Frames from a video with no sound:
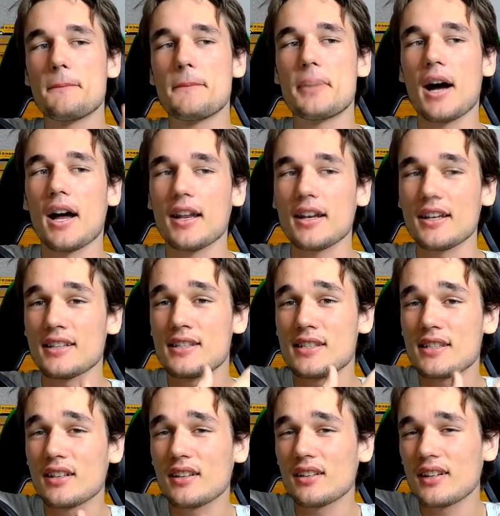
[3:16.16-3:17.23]
But it's
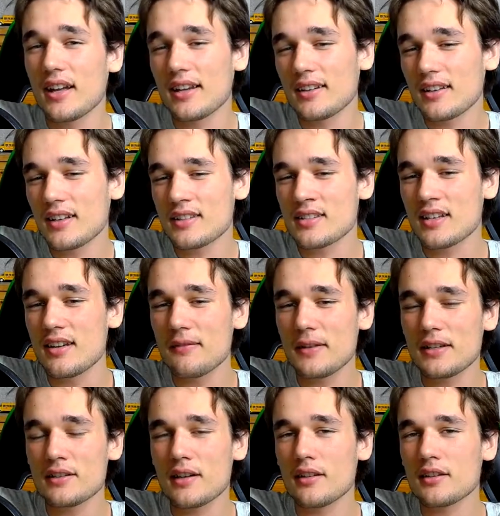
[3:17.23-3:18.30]
still like, let's give
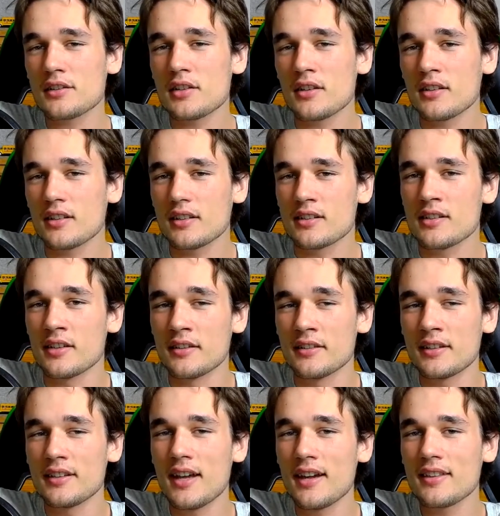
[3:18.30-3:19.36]
each other chocolates on the
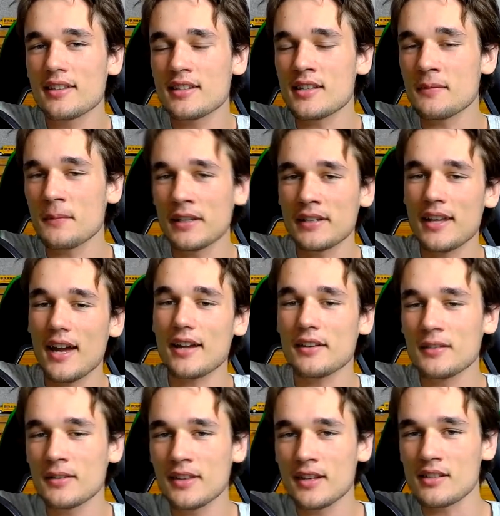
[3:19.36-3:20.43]
day that someone died
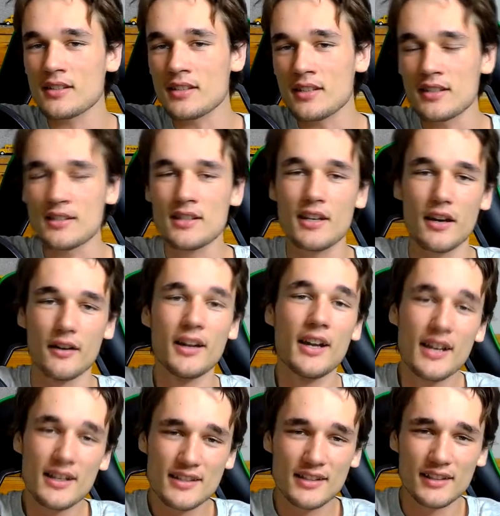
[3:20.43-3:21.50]
2,000 years ago.
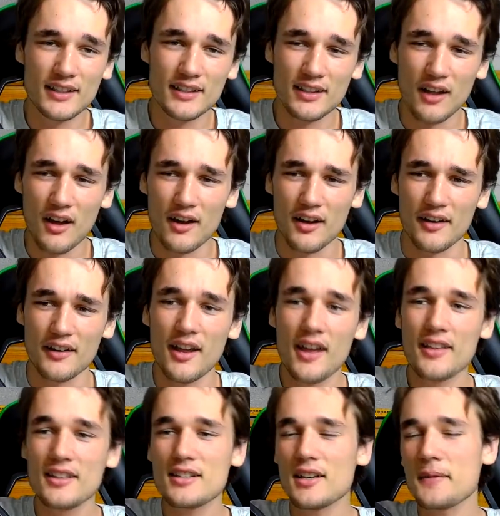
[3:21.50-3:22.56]
It's a little odd.
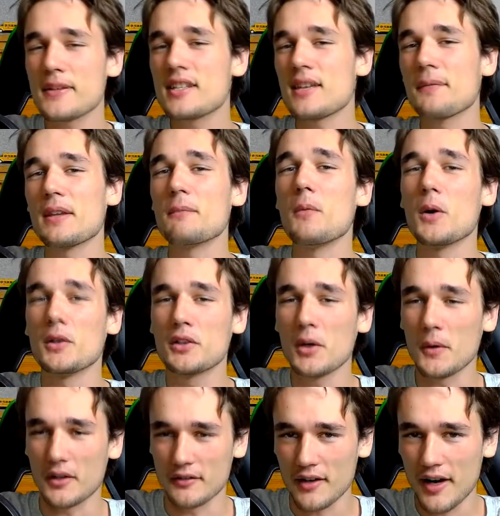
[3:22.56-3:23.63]
There's got to be something more
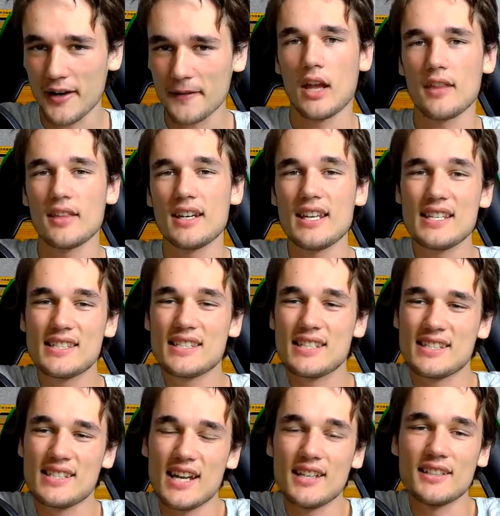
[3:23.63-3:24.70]
to it, right? And then Easter
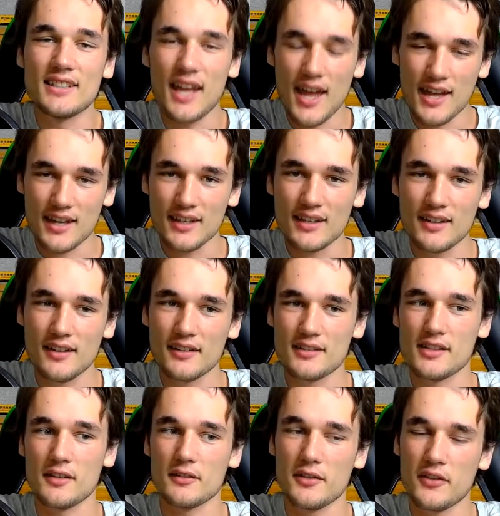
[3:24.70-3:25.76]
Sunday,
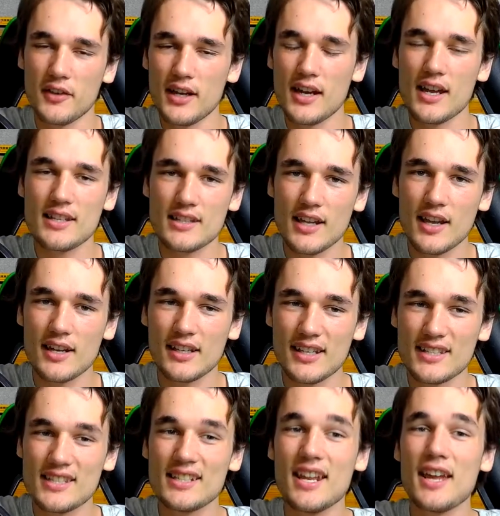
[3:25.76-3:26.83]
so 3 days later,
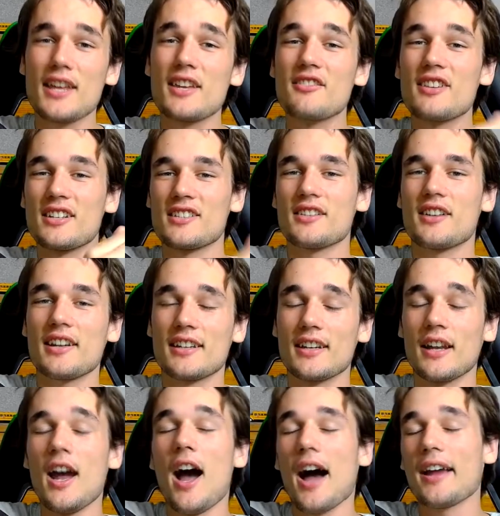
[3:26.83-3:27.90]
is the day he resurrected.
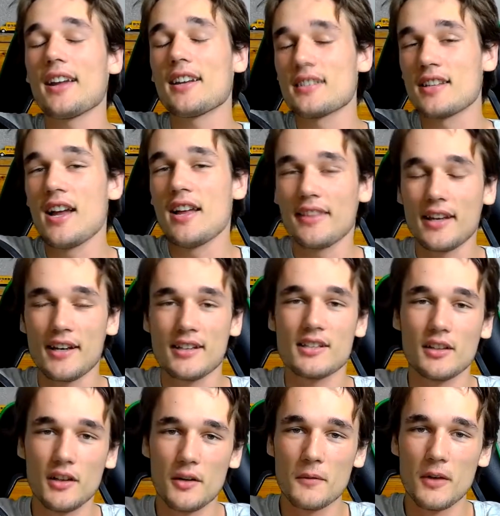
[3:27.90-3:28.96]
I guess that has
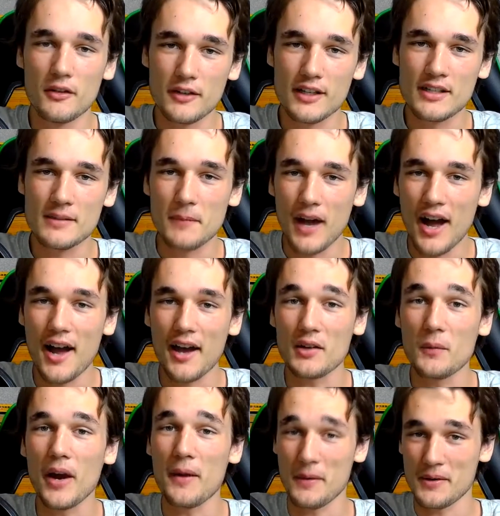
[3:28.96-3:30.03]
a lot more reason
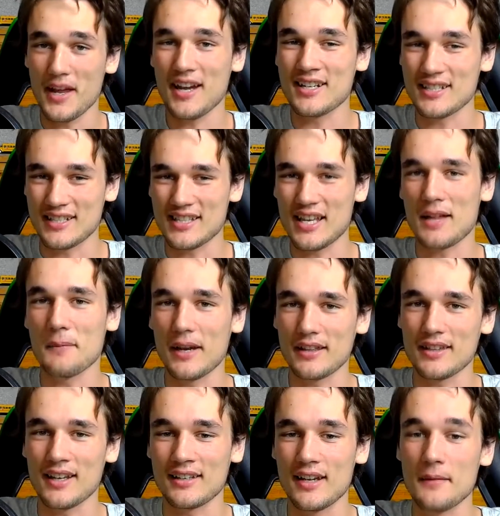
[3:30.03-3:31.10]
behind why we would actually celebrate
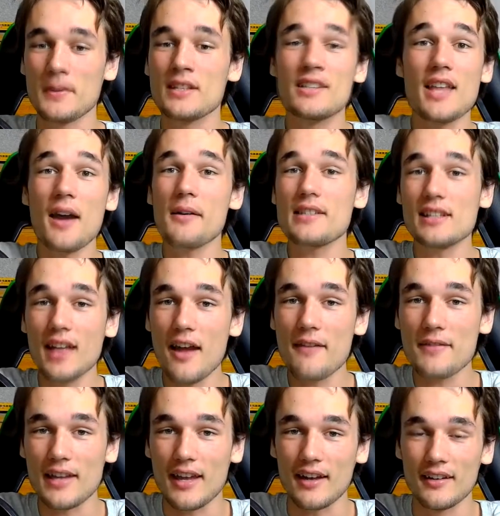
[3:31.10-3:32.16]
that day, because now he's alive
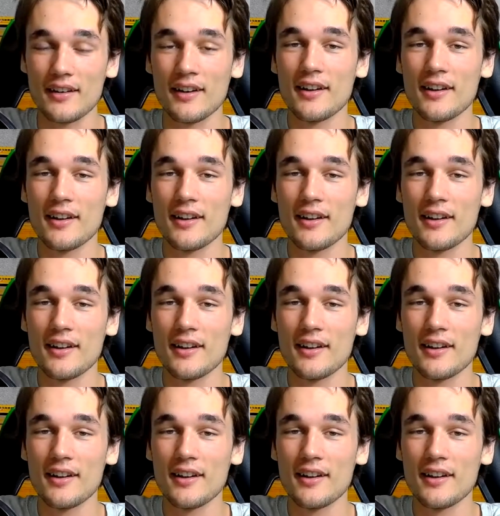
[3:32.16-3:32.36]
again.